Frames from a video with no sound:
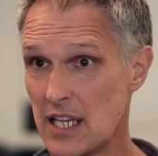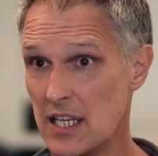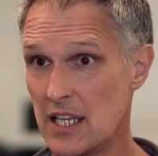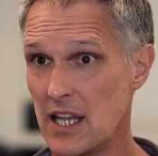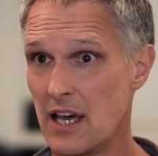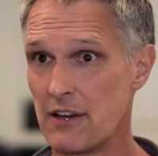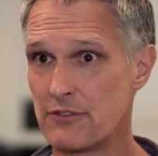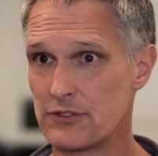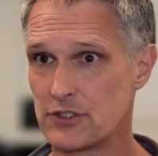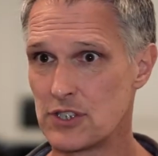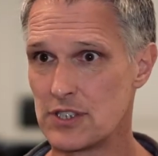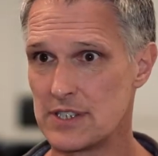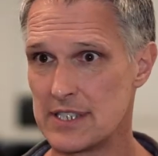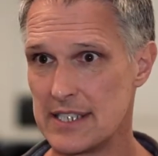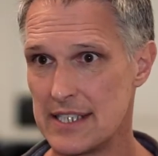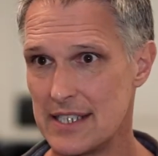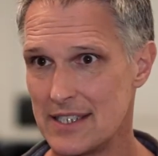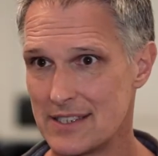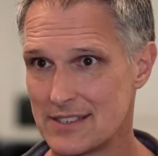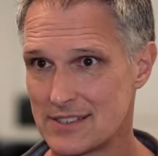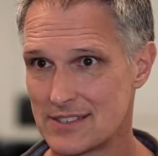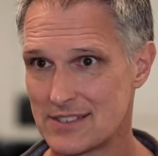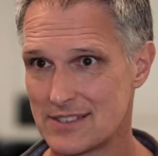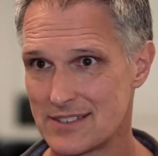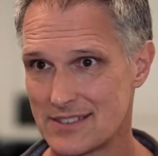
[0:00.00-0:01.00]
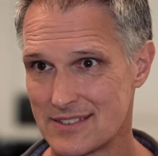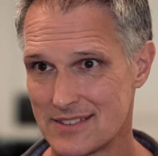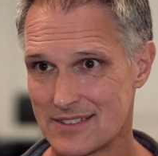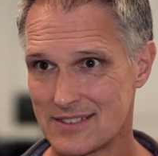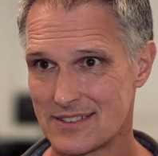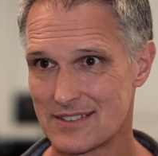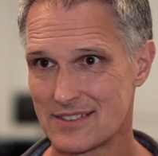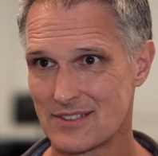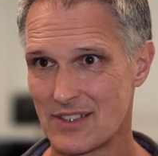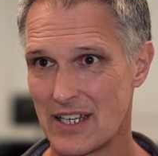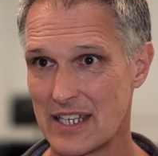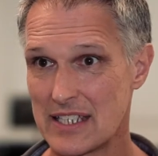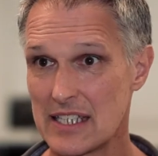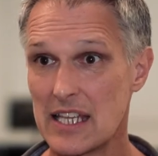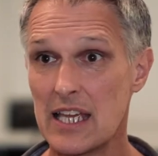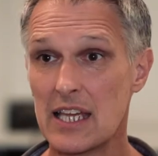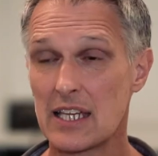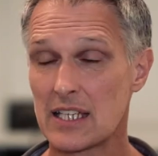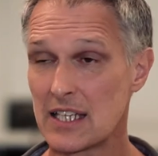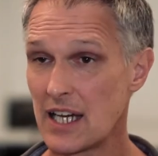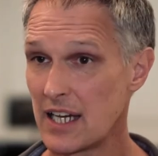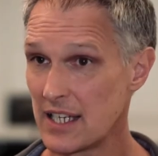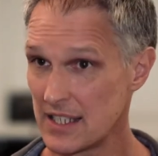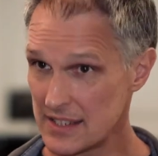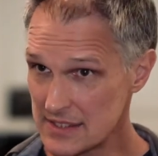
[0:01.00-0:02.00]
love to teach, right?
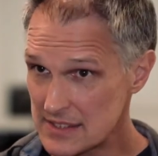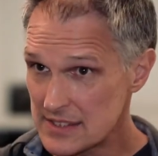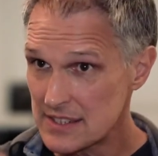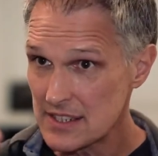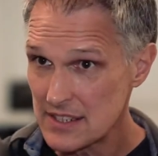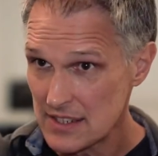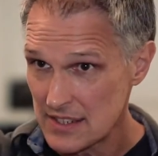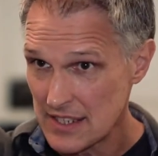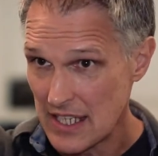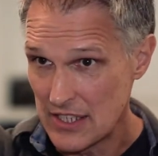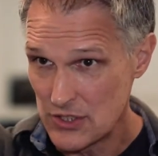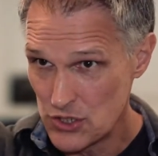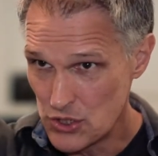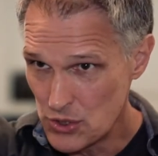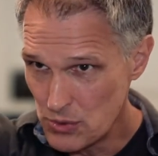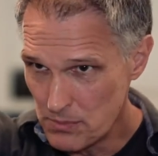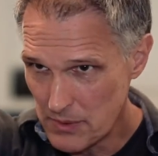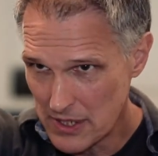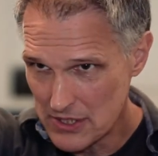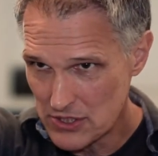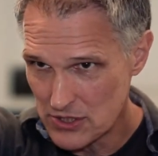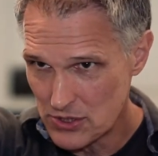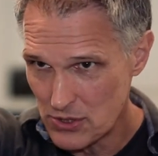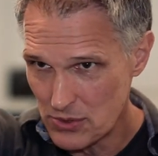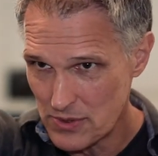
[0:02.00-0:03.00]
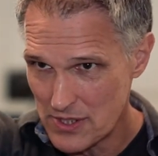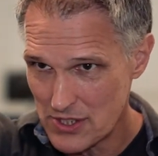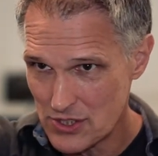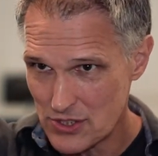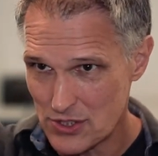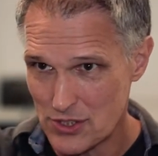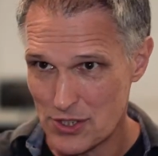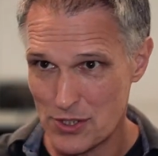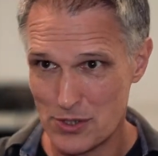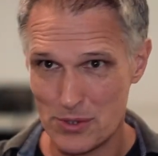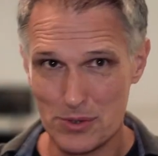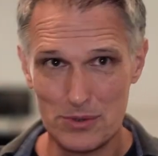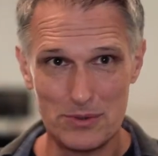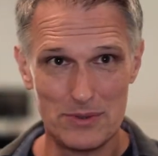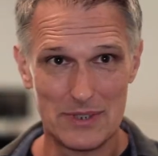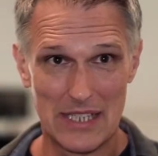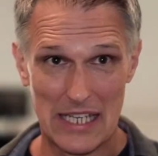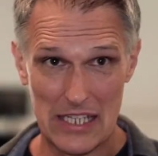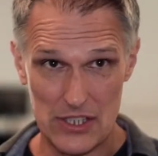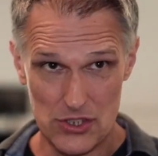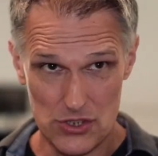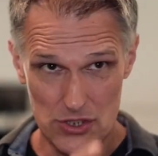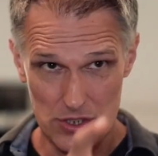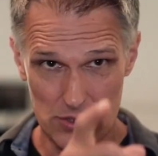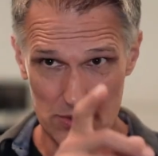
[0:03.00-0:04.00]
Because, and you must do this too,
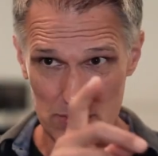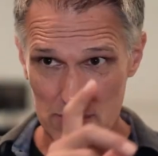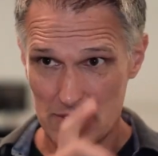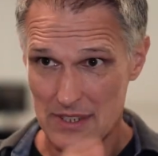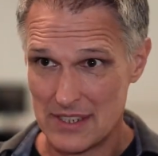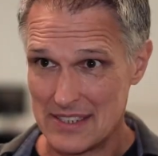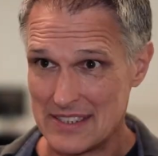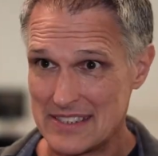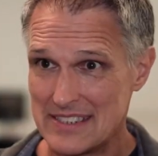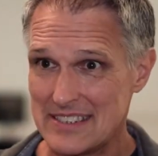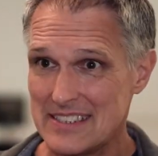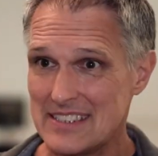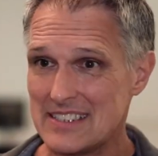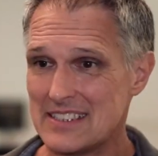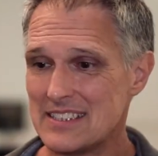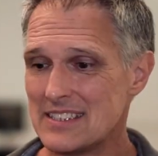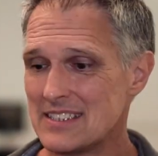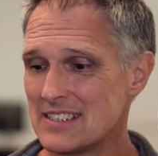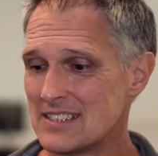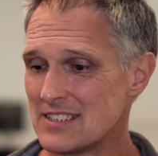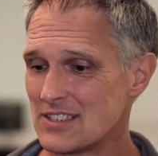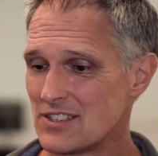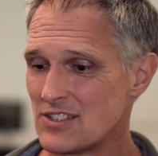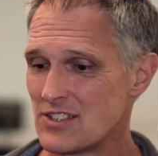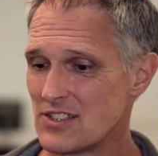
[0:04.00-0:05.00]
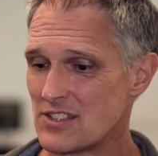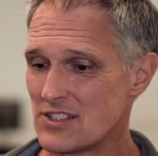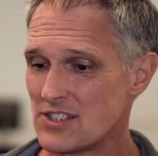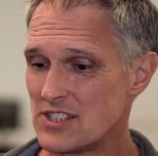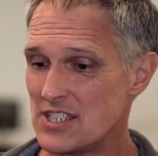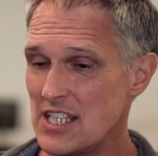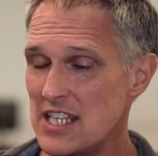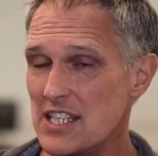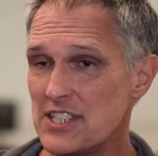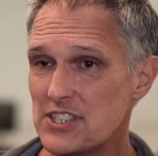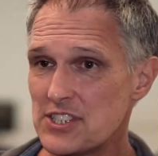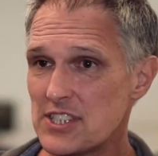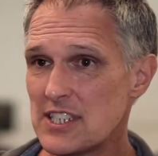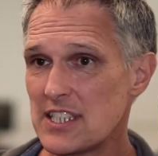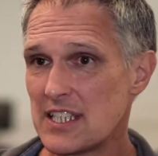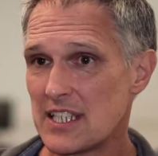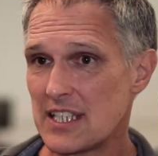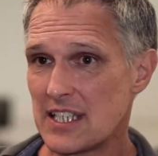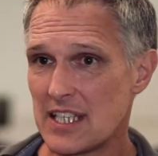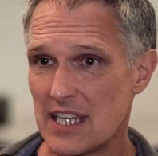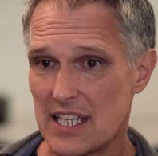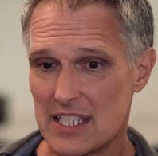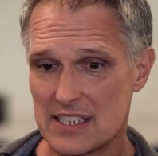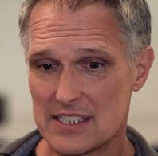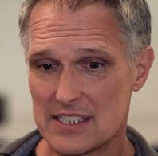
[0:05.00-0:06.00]
and you, teaching